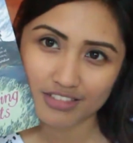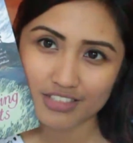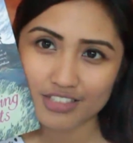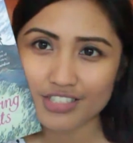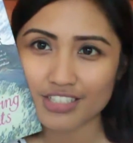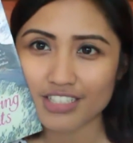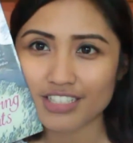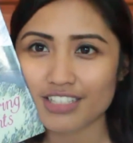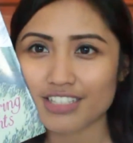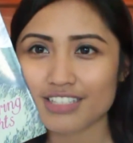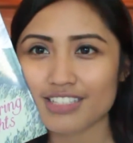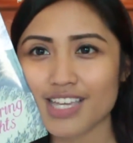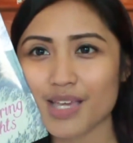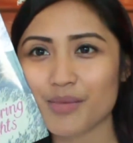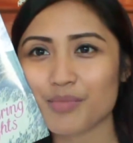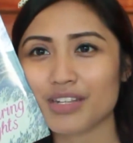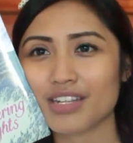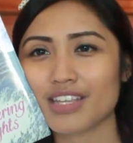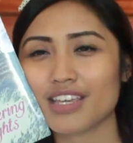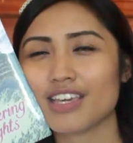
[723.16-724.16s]
during the
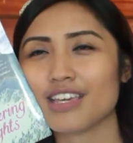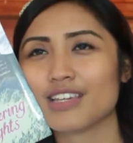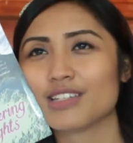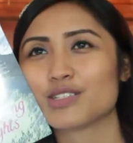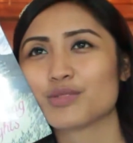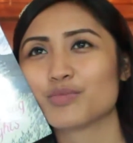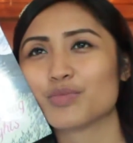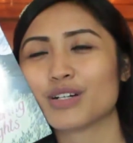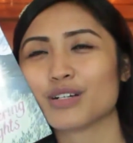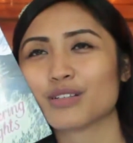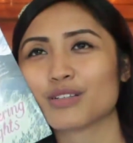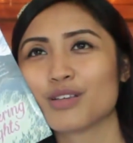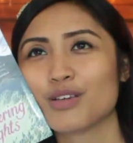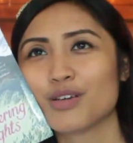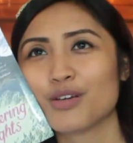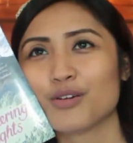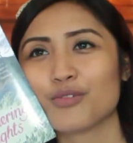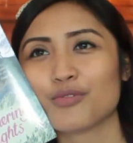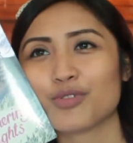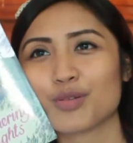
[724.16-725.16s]
time and age, but
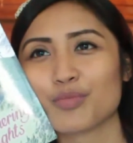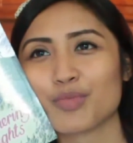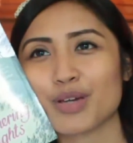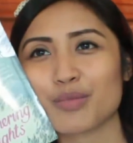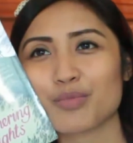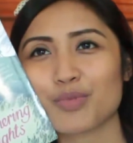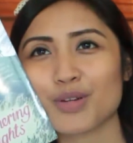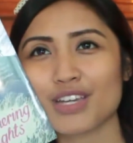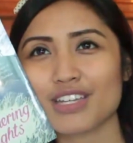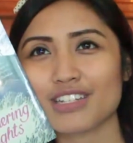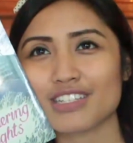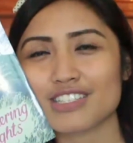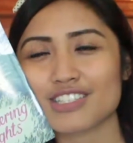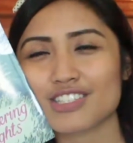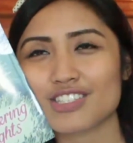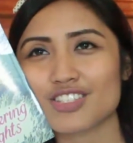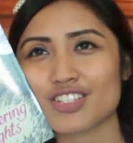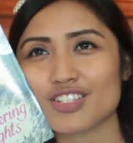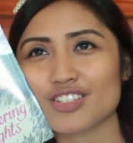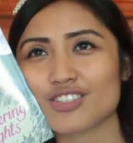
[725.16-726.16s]
for my brain,
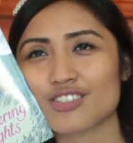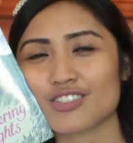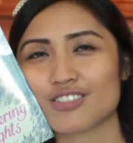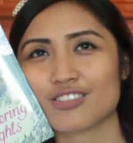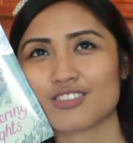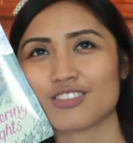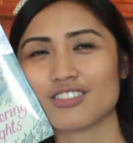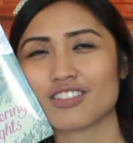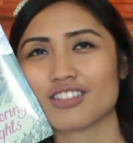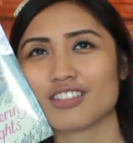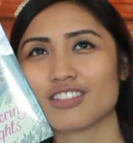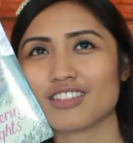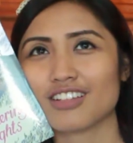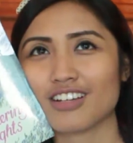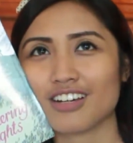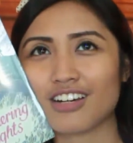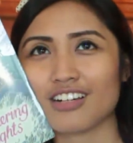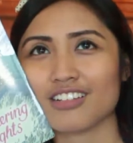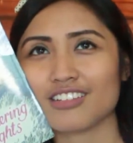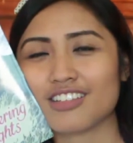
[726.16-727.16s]
it's just
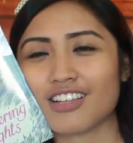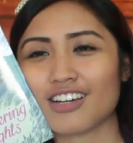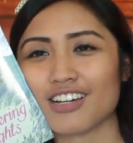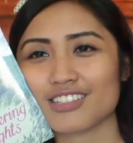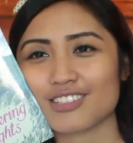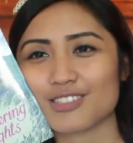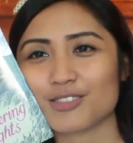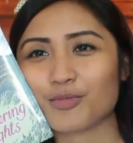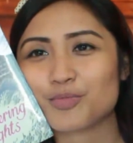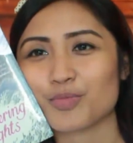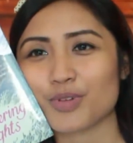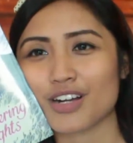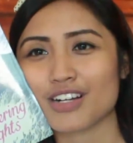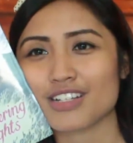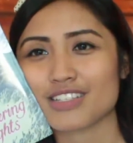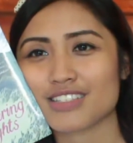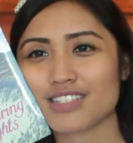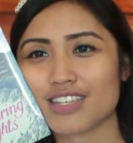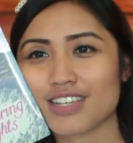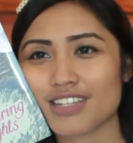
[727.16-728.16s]
a lot to
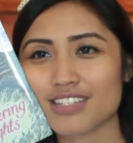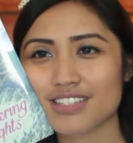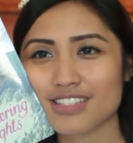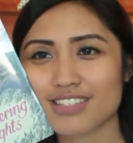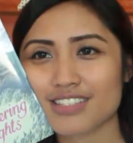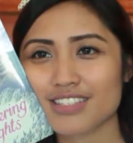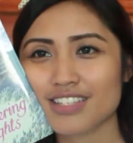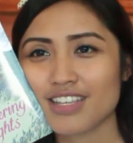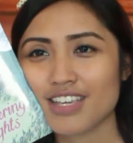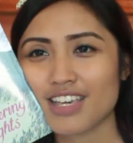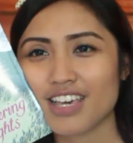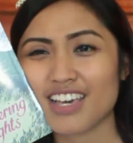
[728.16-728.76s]
process.